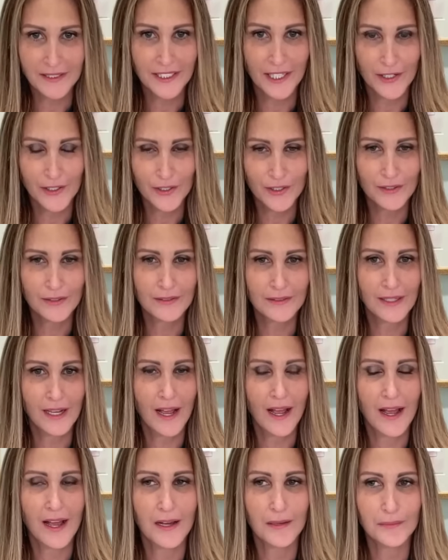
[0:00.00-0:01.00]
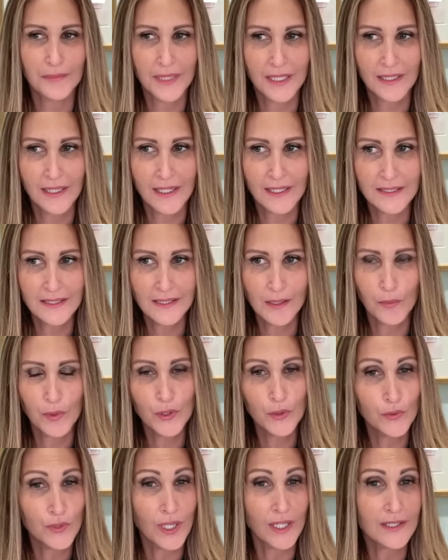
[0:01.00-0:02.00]
Trump, was now a
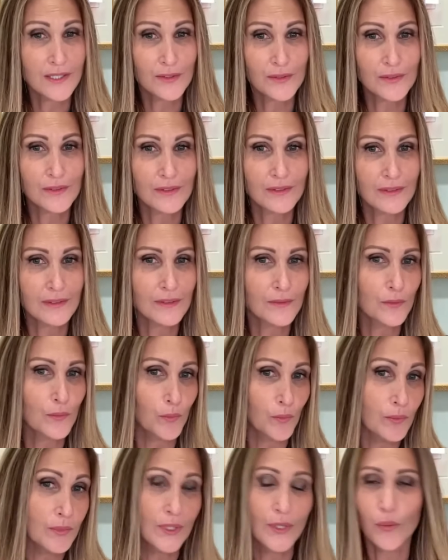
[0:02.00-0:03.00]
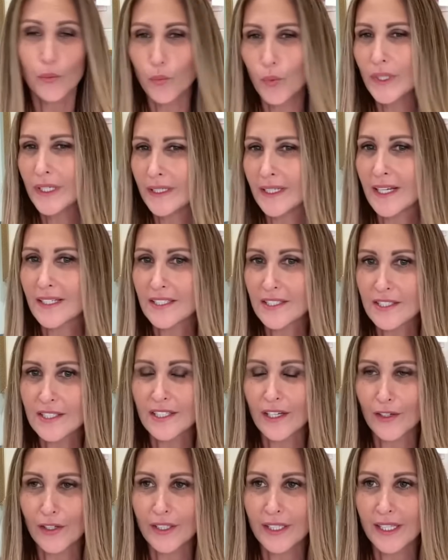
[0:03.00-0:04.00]
stranger cloaked in silence and detachment.
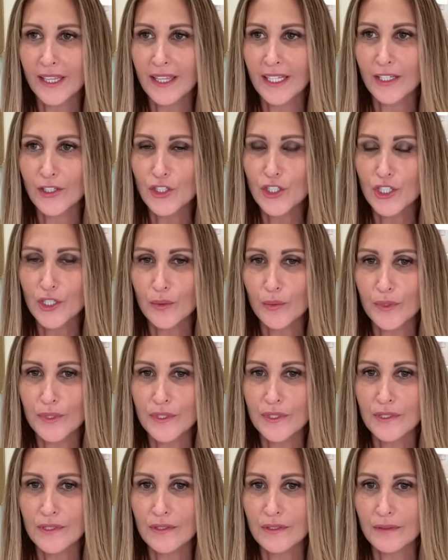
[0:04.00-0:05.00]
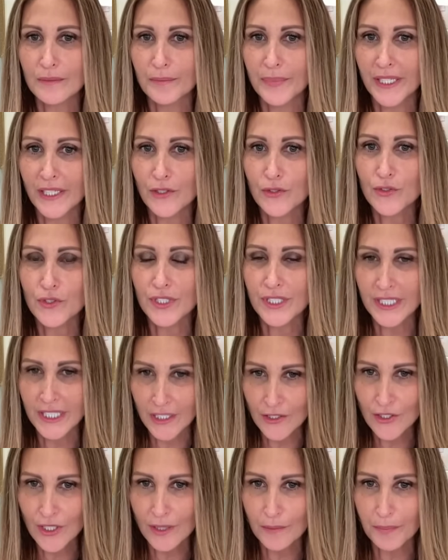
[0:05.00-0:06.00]
For Stephanie, the
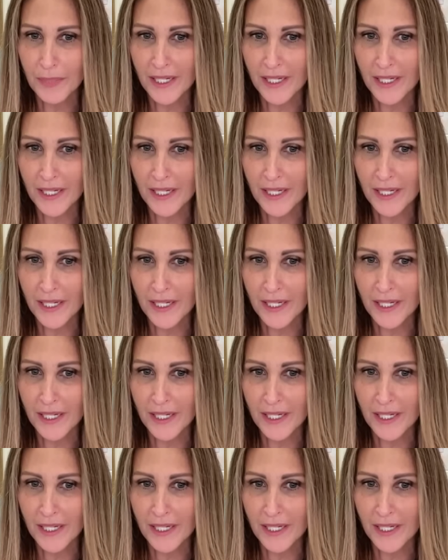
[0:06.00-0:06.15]
betrayal was